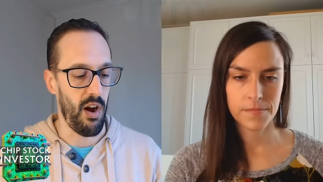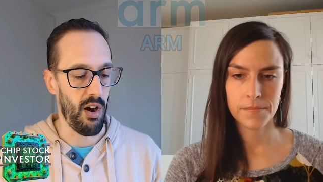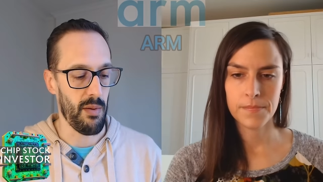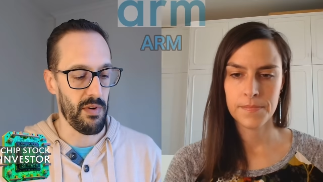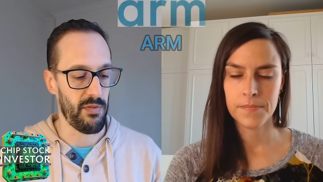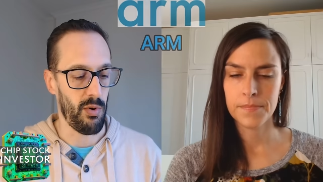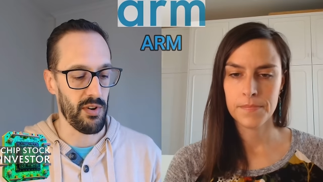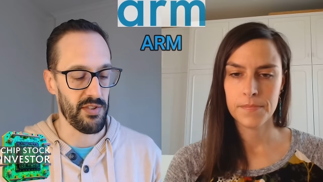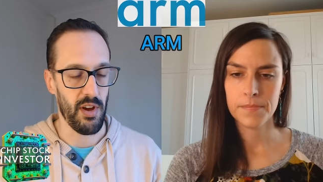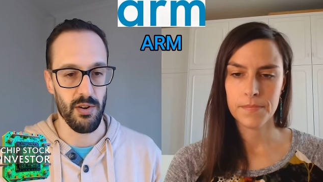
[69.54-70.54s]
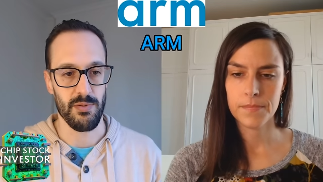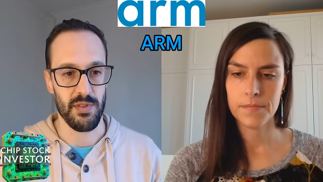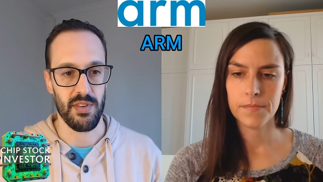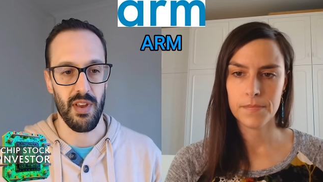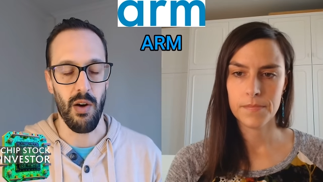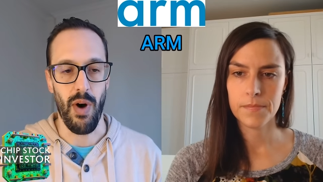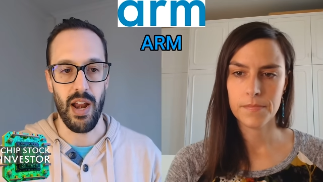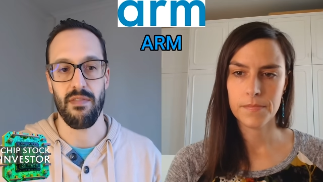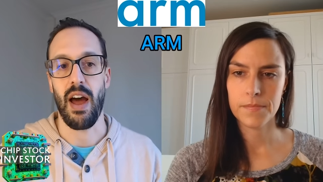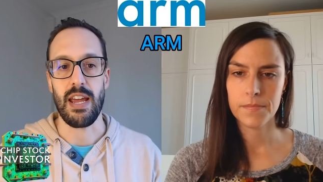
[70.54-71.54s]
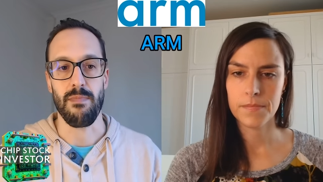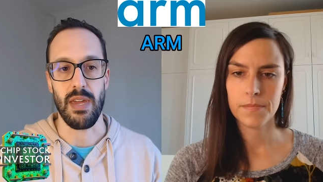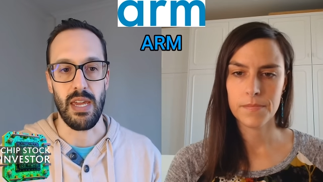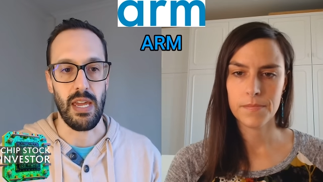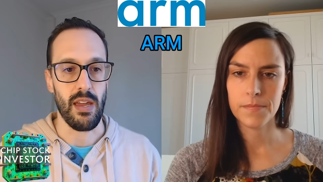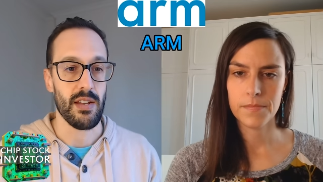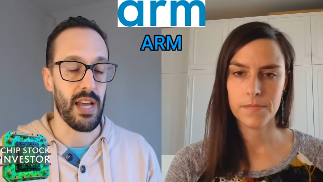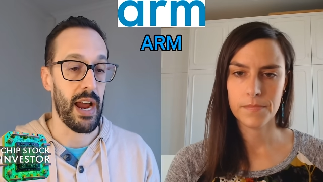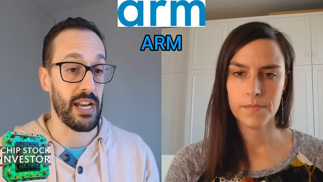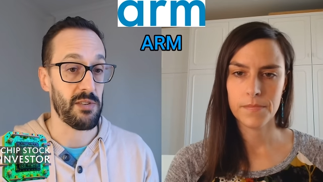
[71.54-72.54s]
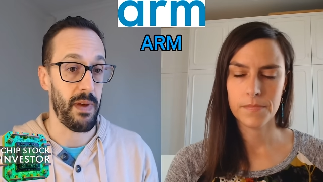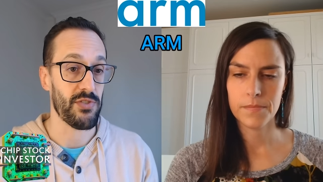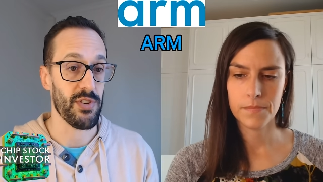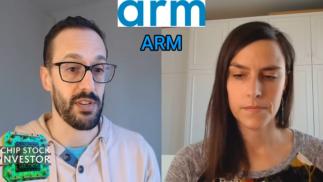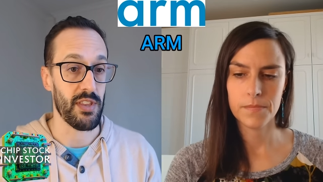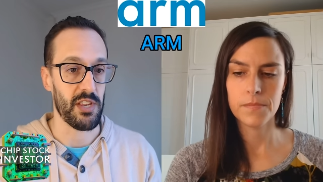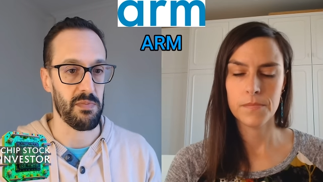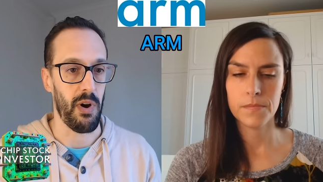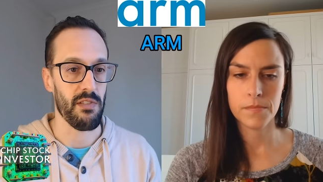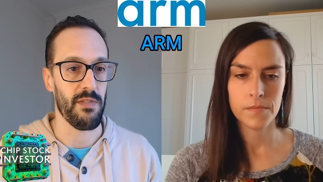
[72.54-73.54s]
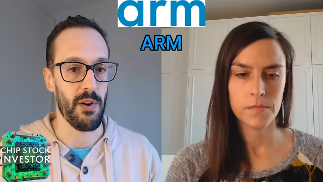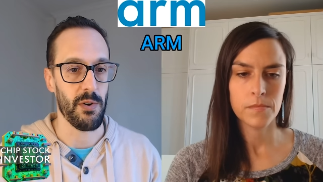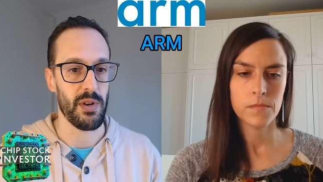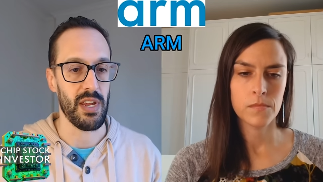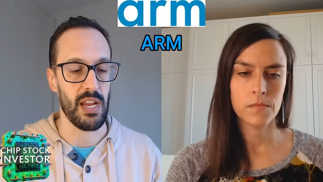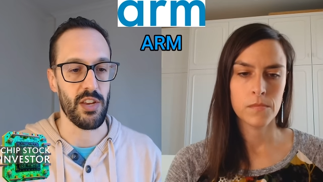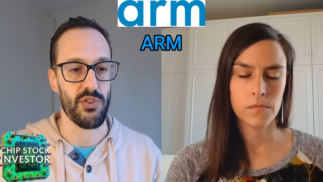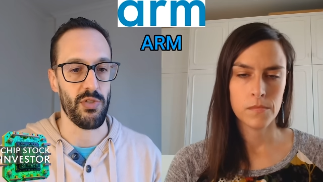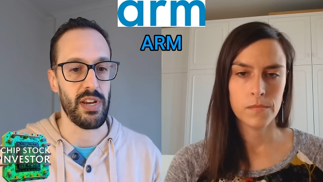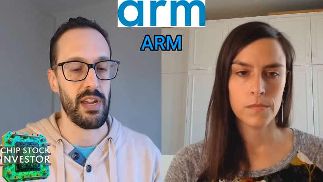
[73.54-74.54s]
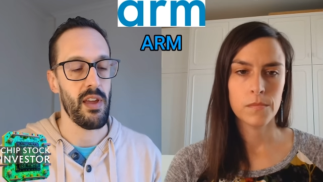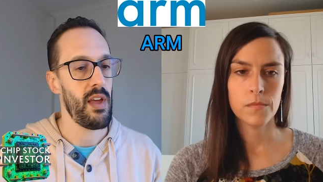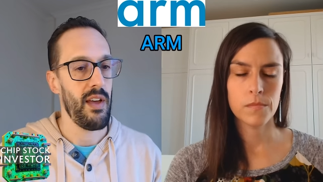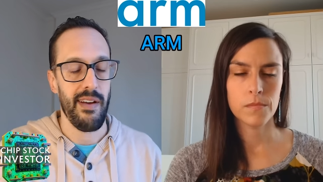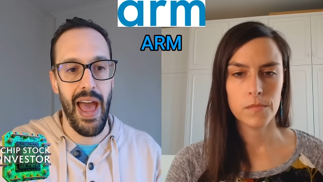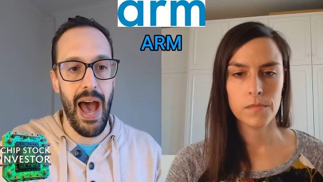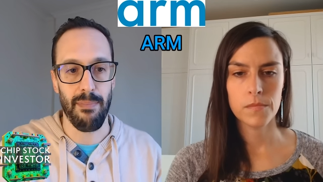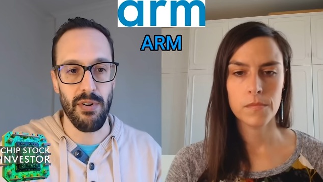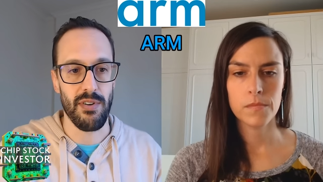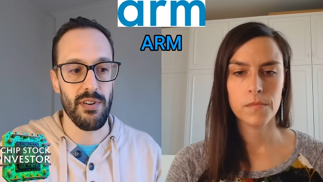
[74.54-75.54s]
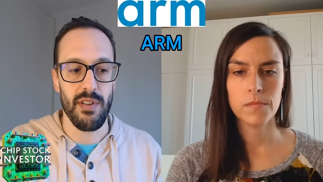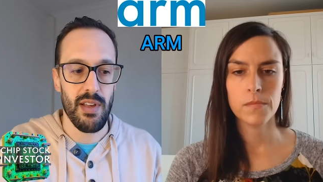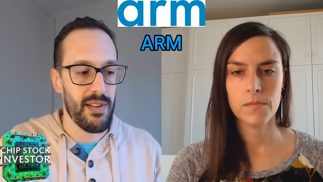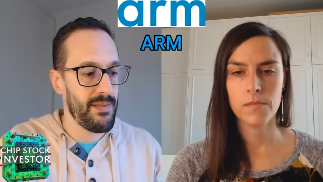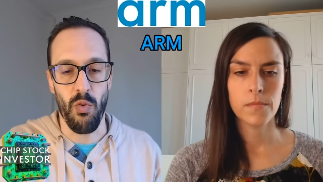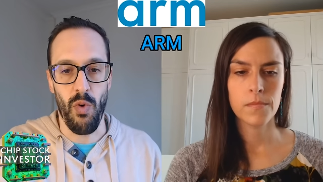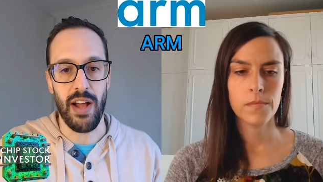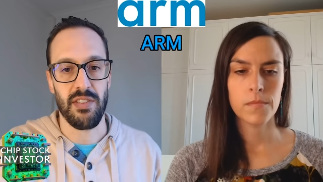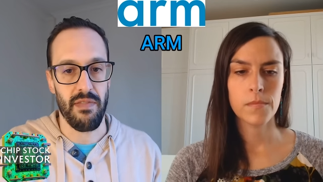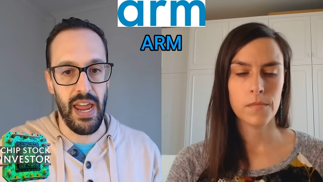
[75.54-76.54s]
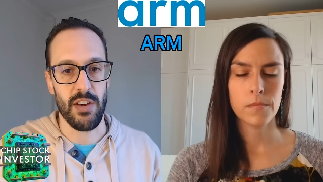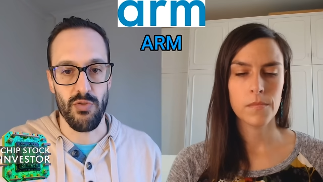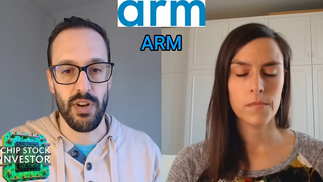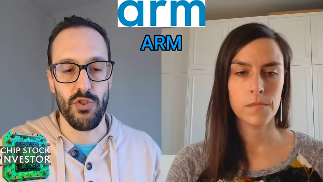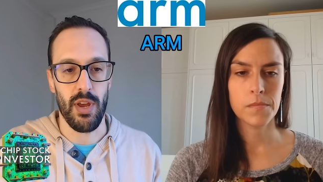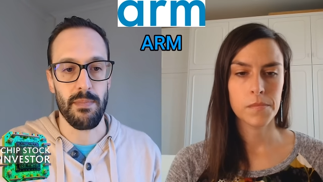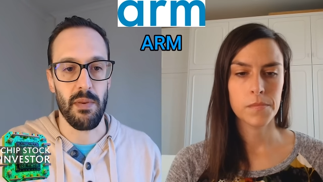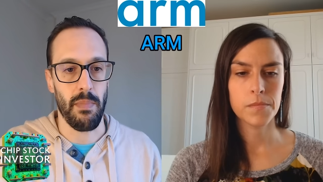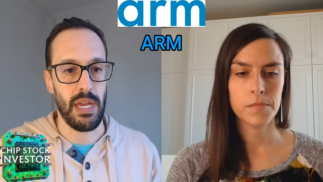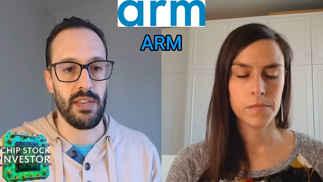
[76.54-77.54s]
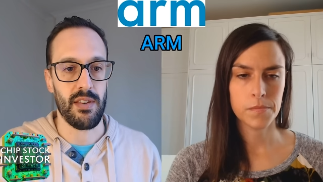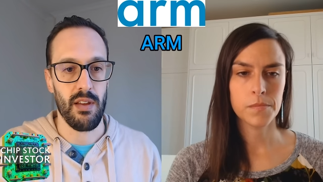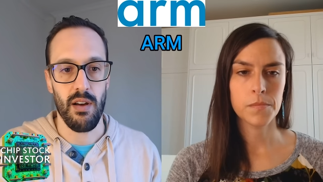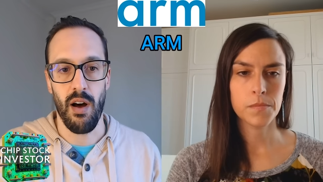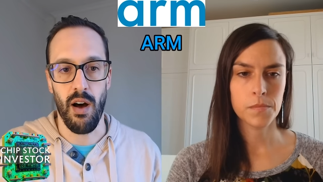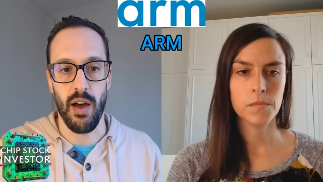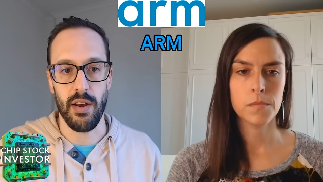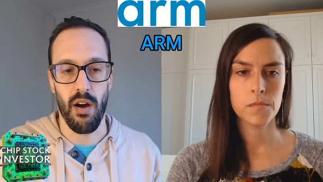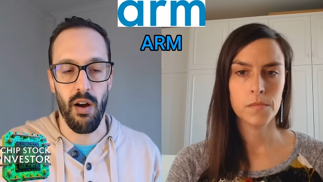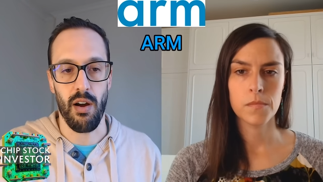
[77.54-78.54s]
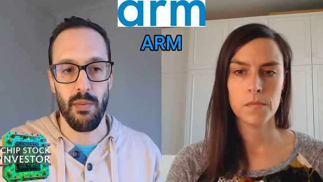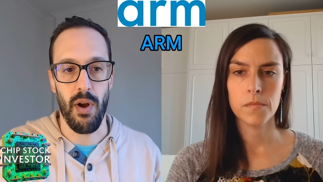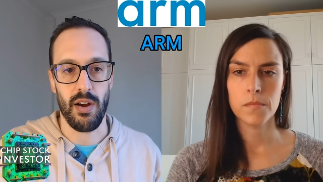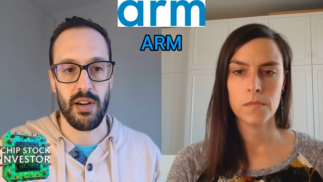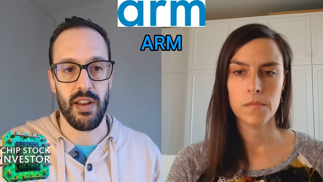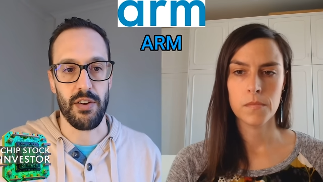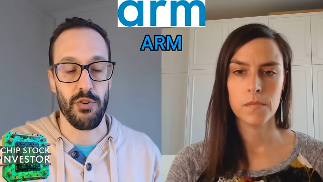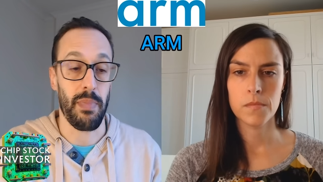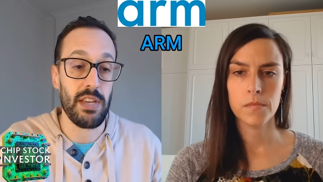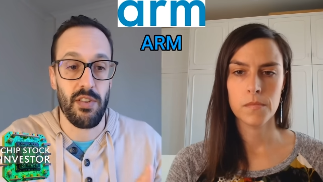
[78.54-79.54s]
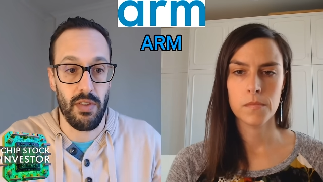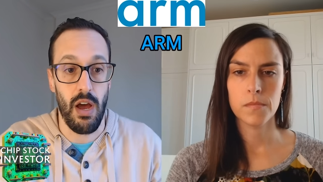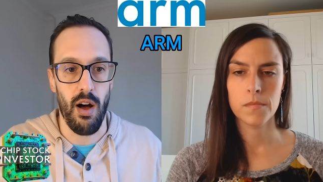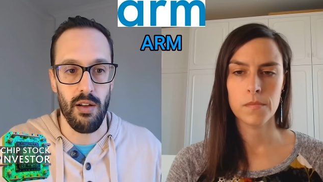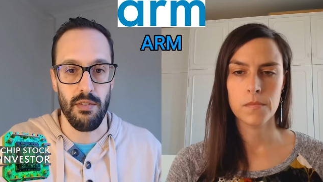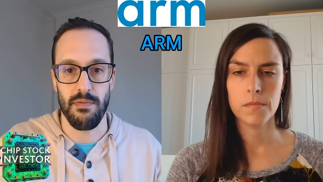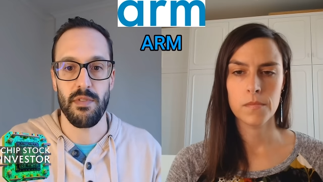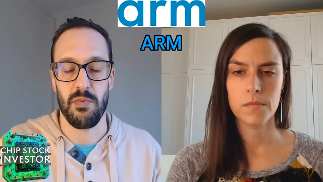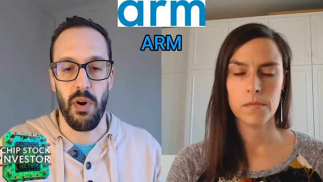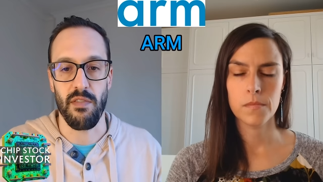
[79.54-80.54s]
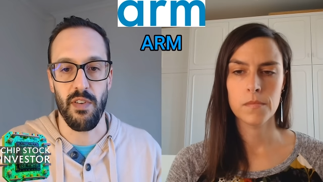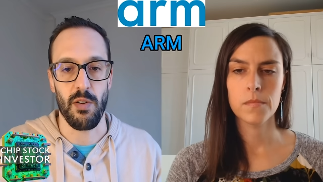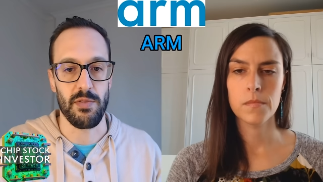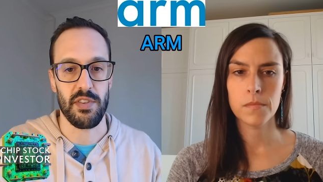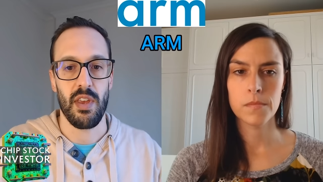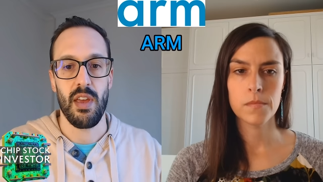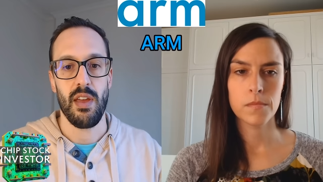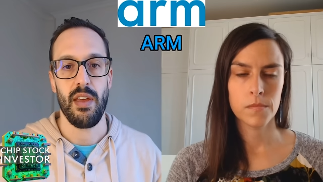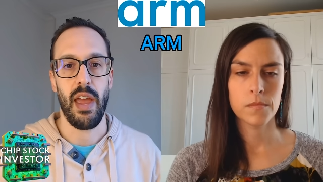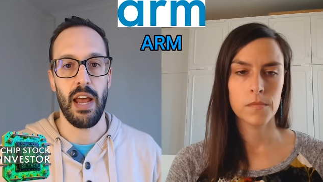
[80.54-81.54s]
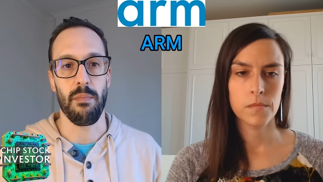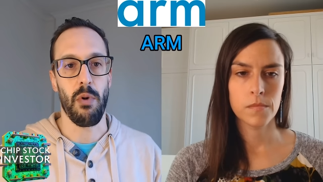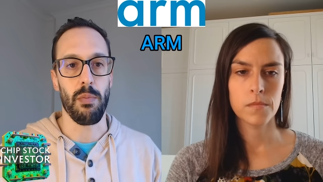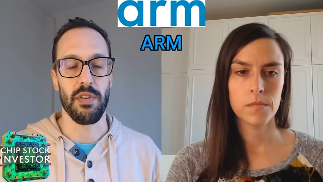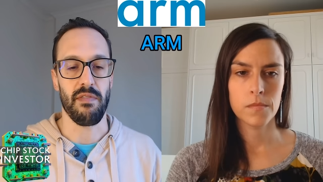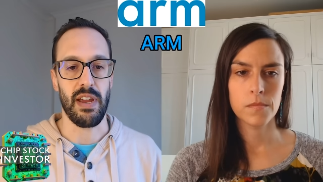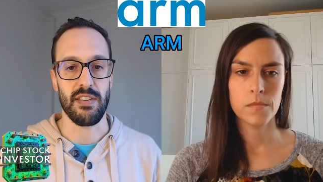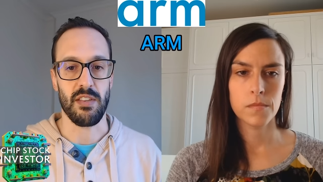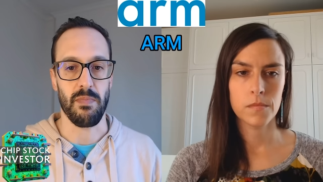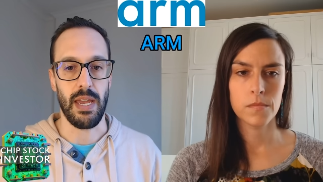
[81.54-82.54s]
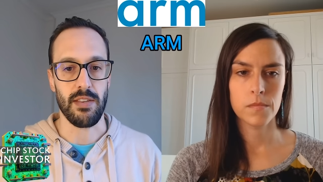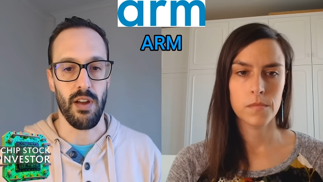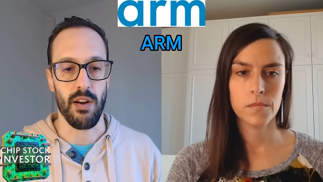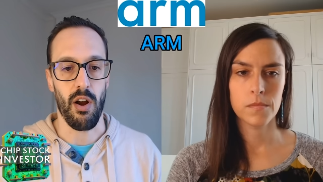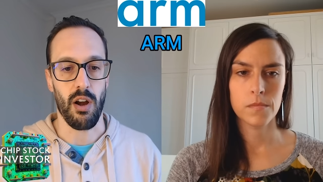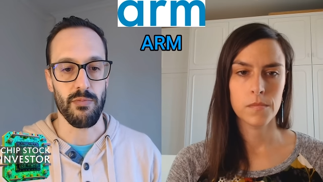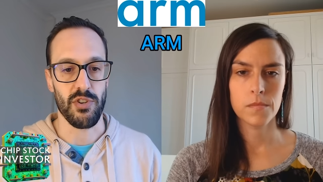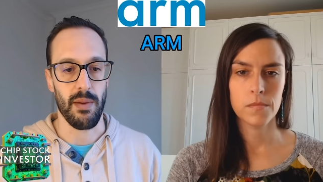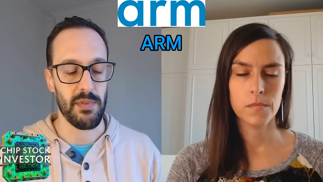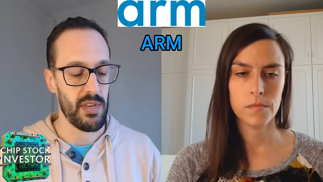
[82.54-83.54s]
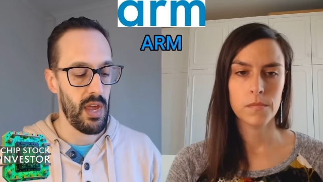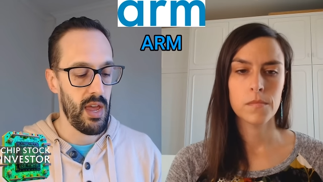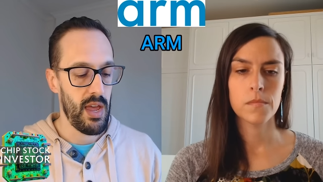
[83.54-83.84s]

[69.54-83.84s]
Speaker 1: ARM, of course, owns a lot of IP tied especially to the smartphone industry. Apple, uh, lots of Android chips based on ARM architecture, basically all smartphones and mobile devices based on ARM chips.